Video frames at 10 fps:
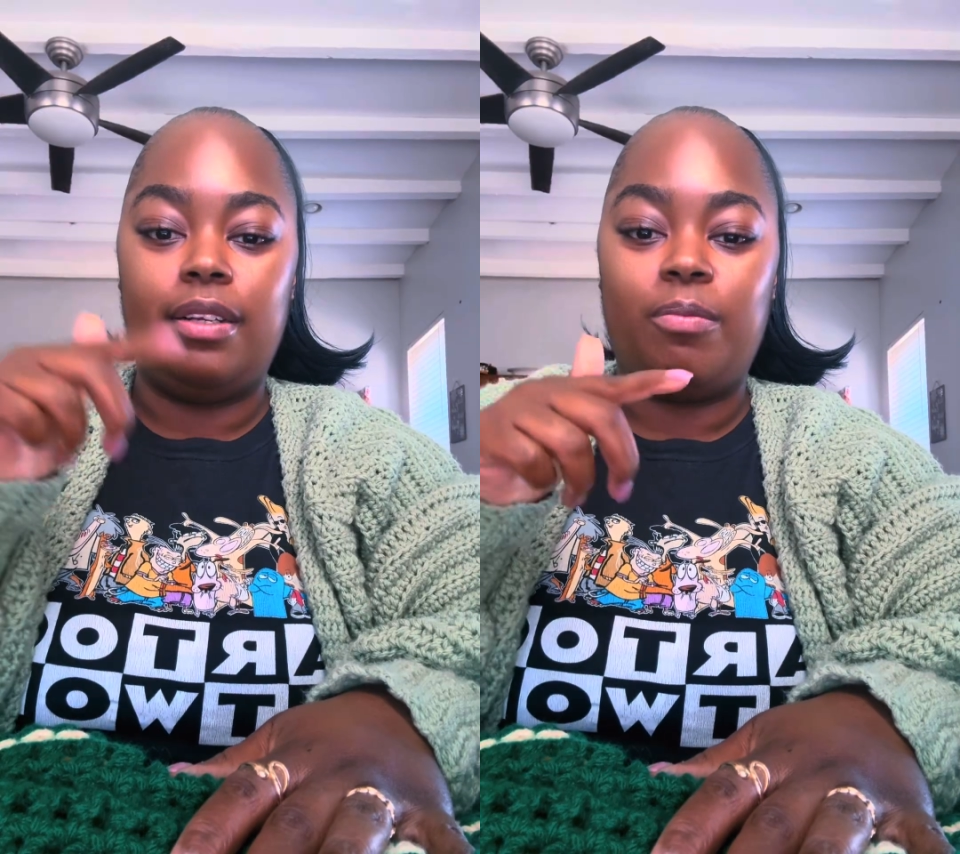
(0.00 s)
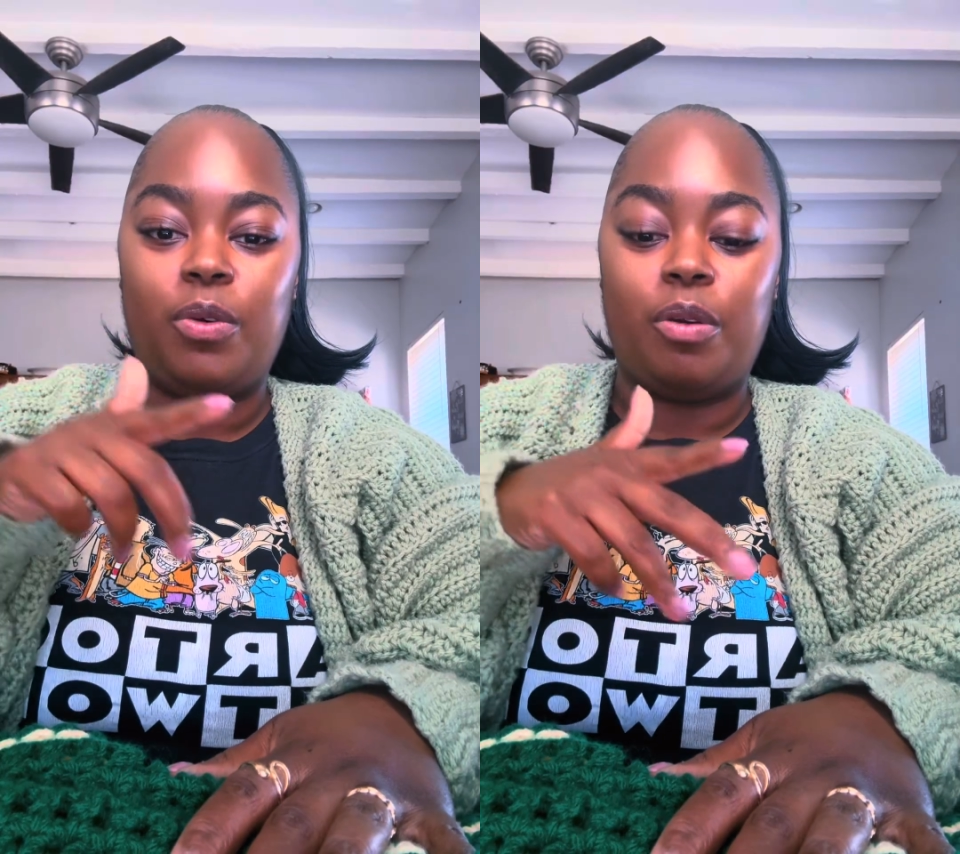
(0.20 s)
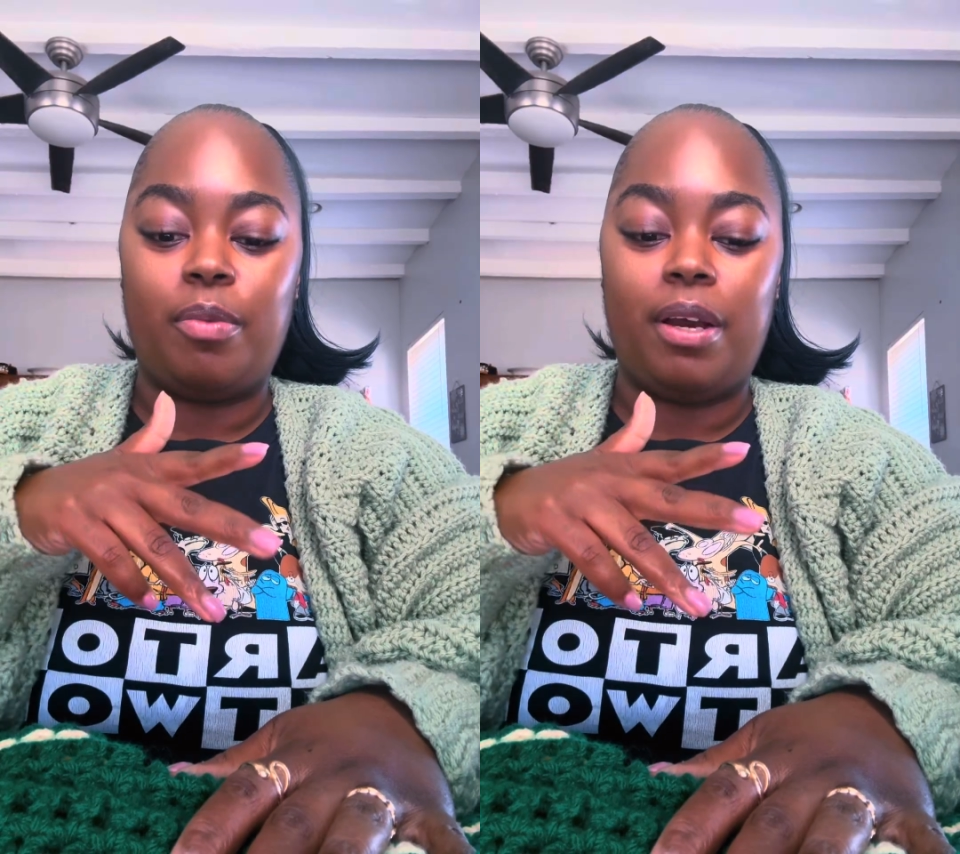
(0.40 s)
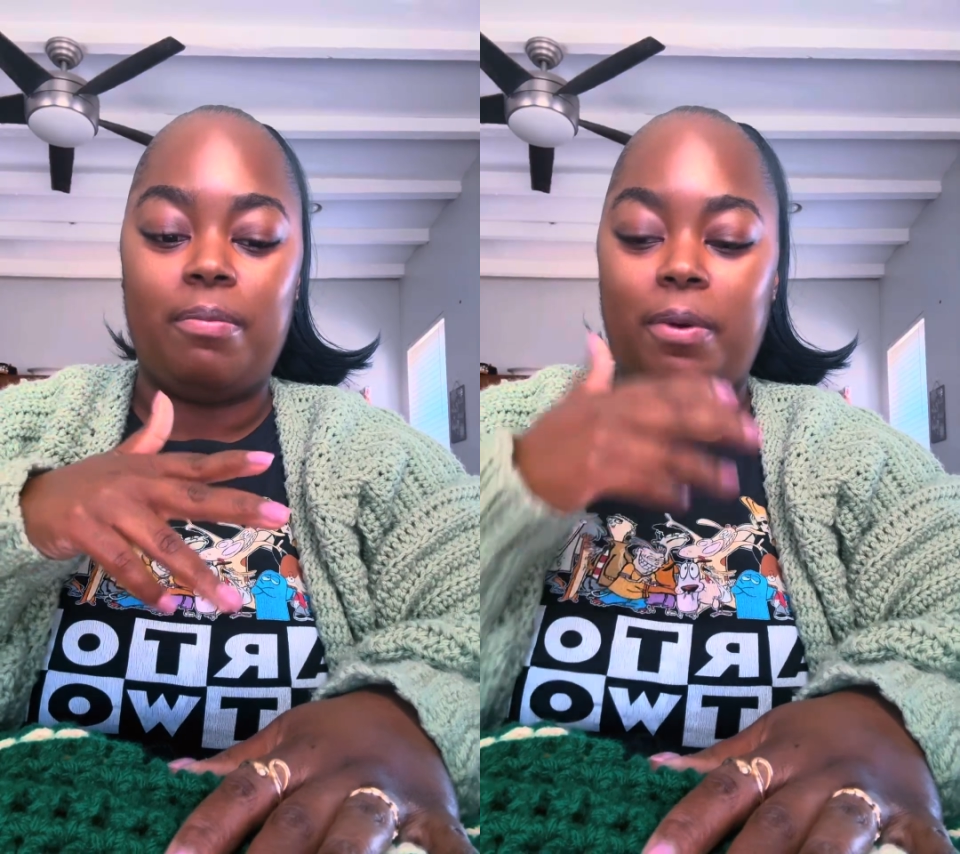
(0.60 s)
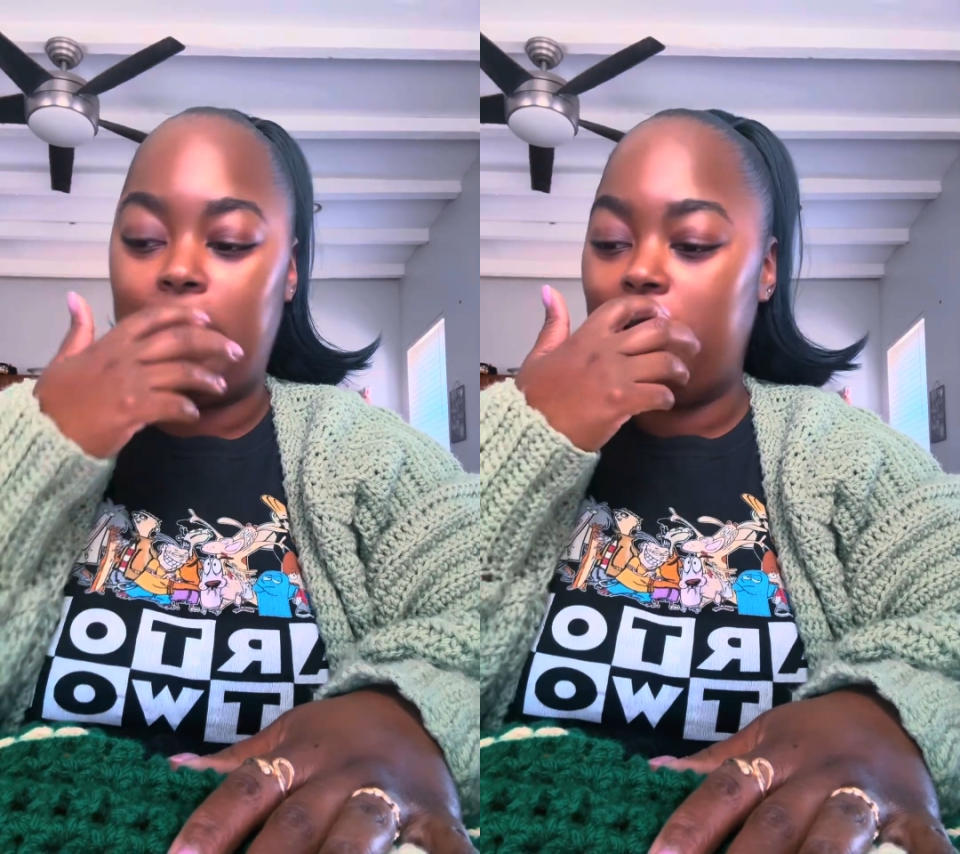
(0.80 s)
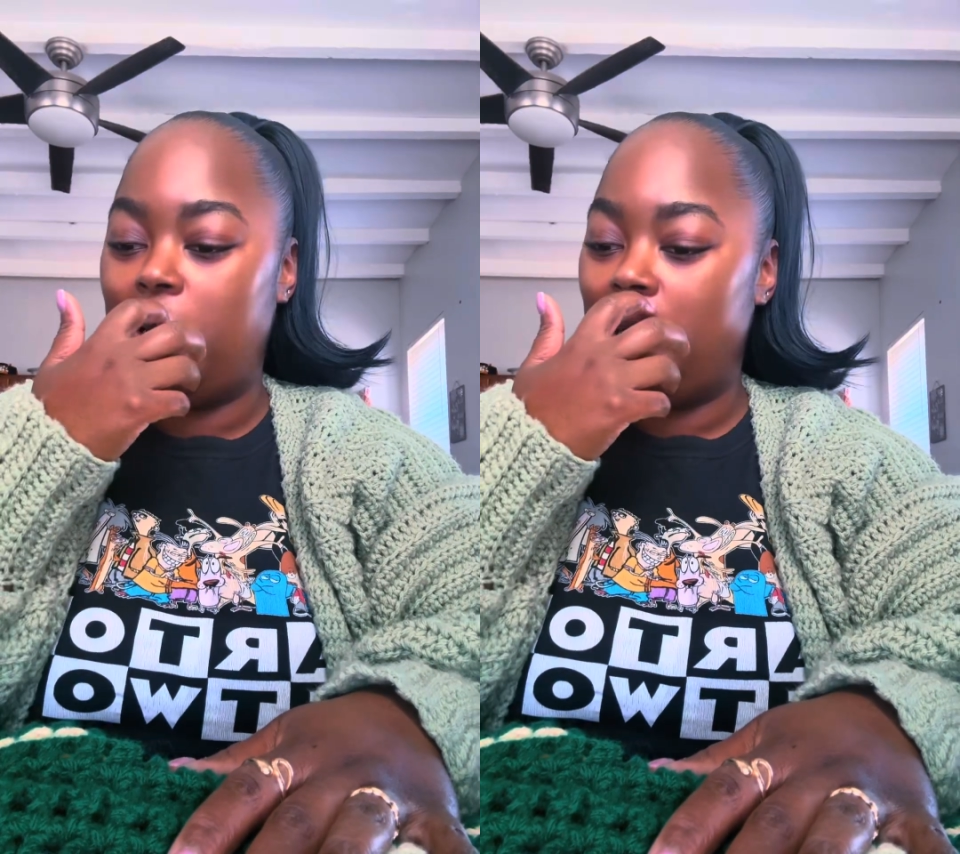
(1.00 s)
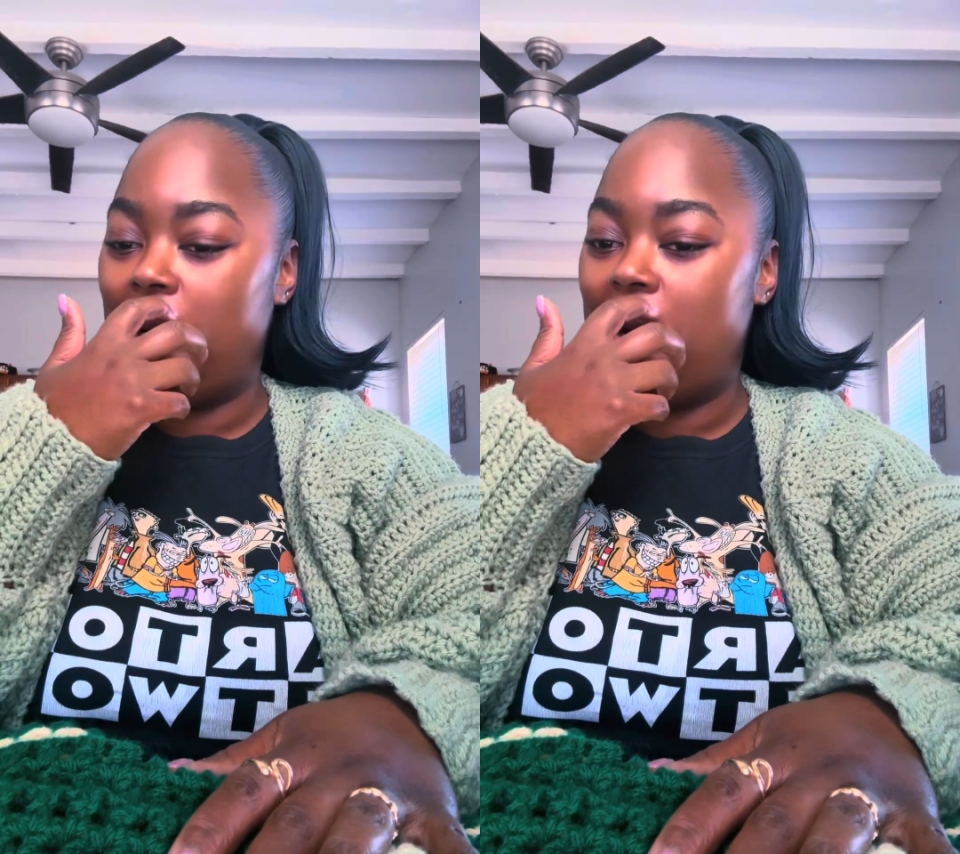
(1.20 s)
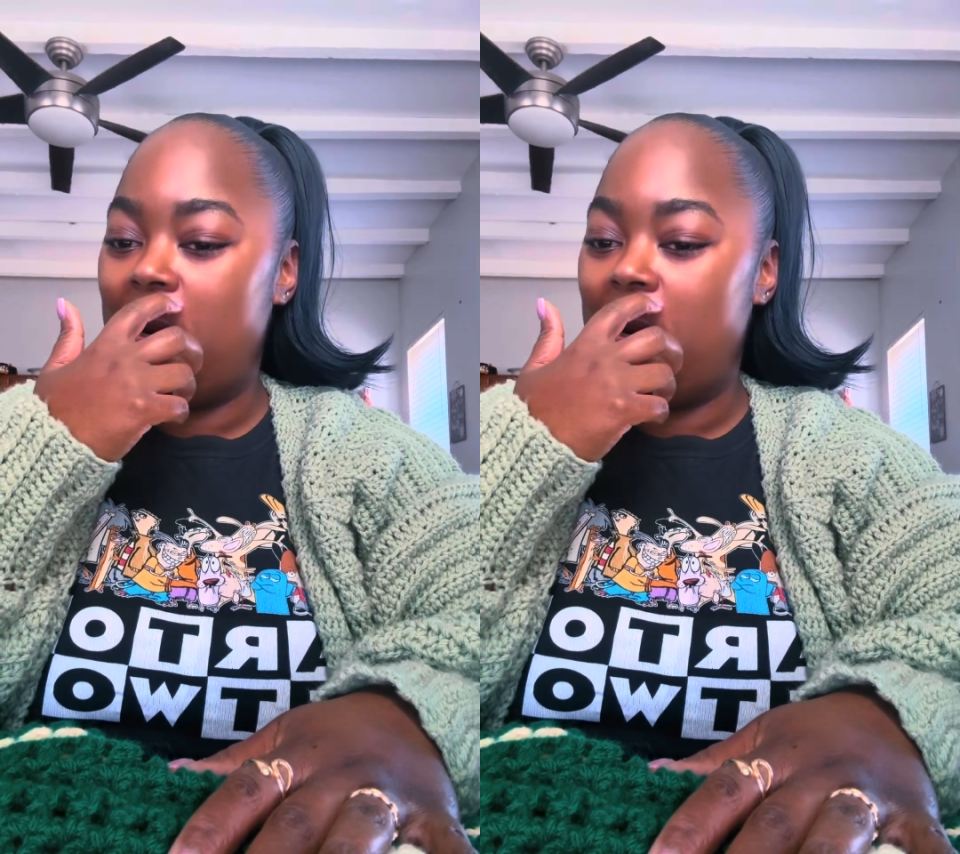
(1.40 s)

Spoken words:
I'm gonna pop a picture